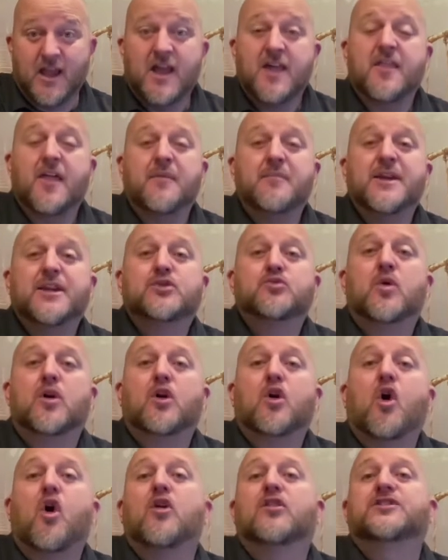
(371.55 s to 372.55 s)
That means we're
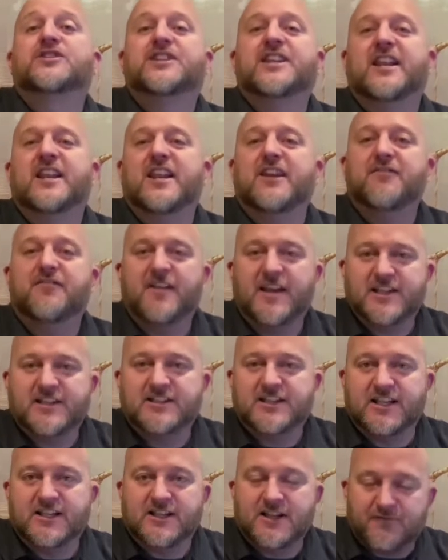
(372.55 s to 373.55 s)
constantly
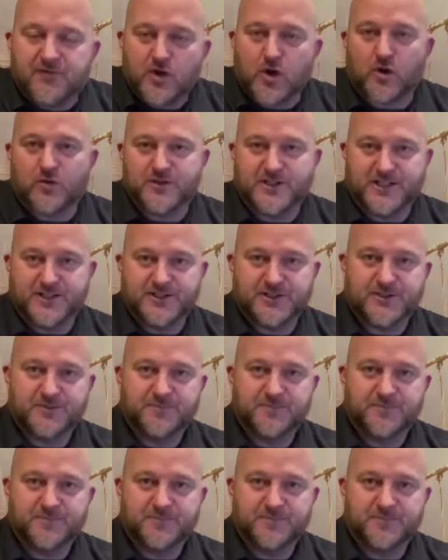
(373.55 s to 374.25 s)
facing difficulties.